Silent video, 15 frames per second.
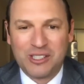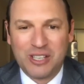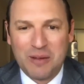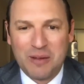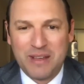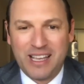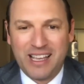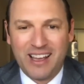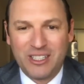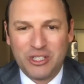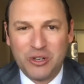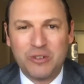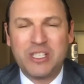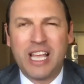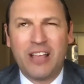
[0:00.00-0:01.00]
So that'll be uh,
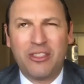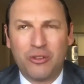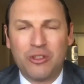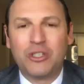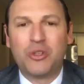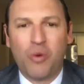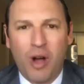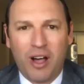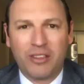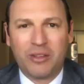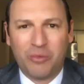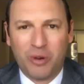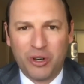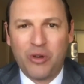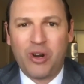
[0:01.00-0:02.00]
June 10th through the 12th, and
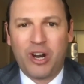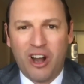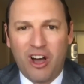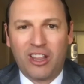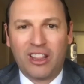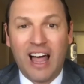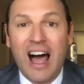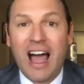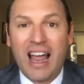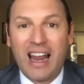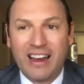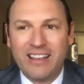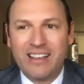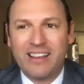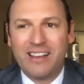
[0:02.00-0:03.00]
we're doing it online.
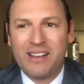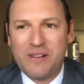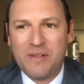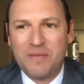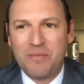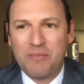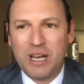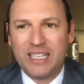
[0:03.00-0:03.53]
Yeah,